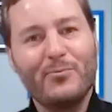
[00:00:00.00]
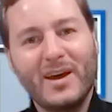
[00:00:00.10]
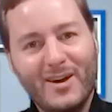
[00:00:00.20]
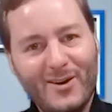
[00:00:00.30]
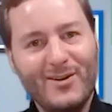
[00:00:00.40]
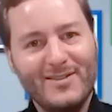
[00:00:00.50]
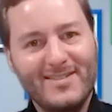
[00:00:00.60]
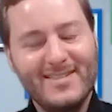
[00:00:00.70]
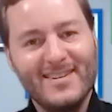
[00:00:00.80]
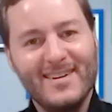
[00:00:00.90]

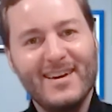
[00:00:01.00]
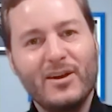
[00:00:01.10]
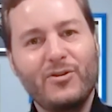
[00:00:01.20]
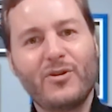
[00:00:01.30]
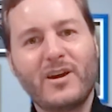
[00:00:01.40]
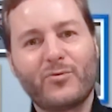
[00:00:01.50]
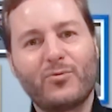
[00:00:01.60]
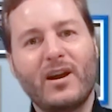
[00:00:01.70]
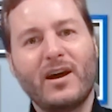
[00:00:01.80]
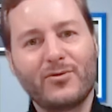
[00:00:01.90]
Because you can
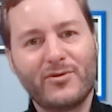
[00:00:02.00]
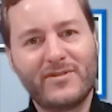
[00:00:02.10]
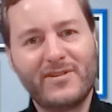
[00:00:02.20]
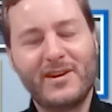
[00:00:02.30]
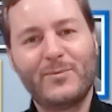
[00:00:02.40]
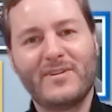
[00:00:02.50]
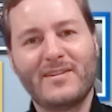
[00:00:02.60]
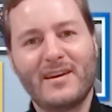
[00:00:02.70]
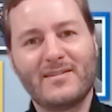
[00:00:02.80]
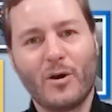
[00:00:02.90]
rely on a team that
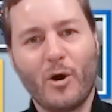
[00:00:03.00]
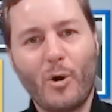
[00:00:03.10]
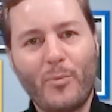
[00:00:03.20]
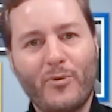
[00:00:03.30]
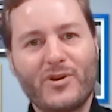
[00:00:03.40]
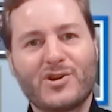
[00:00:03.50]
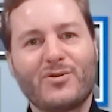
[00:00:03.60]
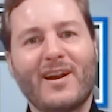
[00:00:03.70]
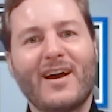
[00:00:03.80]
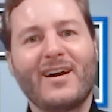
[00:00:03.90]
has
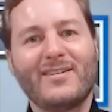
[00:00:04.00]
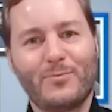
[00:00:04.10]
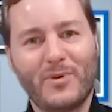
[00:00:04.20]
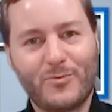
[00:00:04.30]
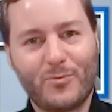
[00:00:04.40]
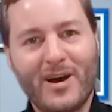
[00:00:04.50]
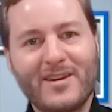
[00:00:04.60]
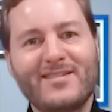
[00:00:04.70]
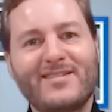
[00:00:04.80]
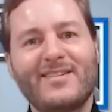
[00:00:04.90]
operationalized best
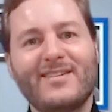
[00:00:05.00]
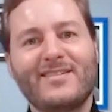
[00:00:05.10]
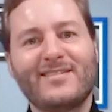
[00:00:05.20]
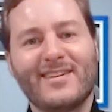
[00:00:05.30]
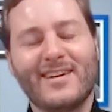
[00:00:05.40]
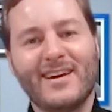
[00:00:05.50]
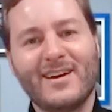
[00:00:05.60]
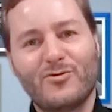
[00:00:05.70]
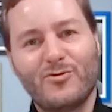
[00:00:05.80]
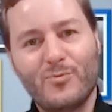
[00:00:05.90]
practices
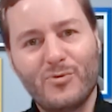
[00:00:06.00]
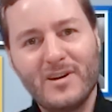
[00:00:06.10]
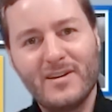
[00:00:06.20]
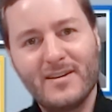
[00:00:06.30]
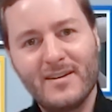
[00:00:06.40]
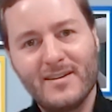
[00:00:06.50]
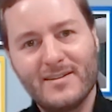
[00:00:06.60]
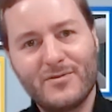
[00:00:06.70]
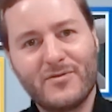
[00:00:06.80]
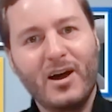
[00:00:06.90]
to bring
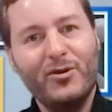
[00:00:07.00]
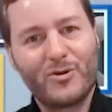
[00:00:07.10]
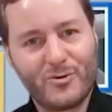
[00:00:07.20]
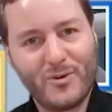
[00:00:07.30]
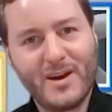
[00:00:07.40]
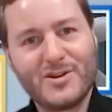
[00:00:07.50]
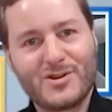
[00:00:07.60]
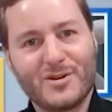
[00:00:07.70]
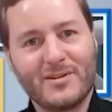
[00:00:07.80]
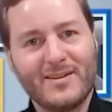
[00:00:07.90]
this value
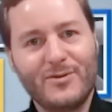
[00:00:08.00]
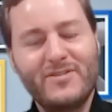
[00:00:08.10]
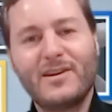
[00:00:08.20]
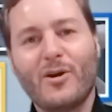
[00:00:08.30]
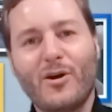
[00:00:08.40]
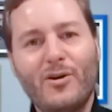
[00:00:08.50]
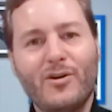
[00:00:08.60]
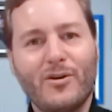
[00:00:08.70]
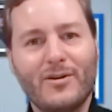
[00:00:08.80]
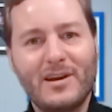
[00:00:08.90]
creation. You said
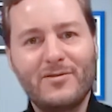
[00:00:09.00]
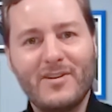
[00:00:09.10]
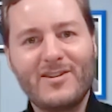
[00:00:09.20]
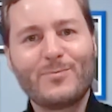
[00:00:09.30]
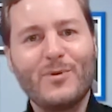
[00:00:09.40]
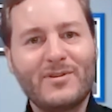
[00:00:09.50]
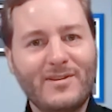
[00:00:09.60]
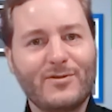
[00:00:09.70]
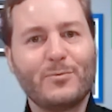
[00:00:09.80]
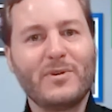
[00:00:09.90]
earlier, investment
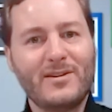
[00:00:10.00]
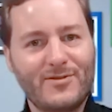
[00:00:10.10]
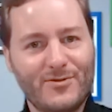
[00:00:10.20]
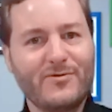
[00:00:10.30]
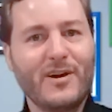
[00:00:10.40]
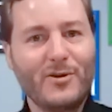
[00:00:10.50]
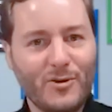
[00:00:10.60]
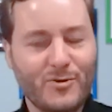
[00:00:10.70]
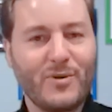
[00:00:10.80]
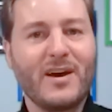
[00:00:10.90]
is a means to value
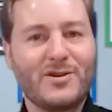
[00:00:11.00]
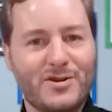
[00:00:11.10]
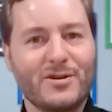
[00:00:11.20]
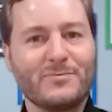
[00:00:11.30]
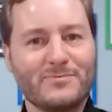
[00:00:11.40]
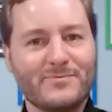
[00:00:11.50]
creation.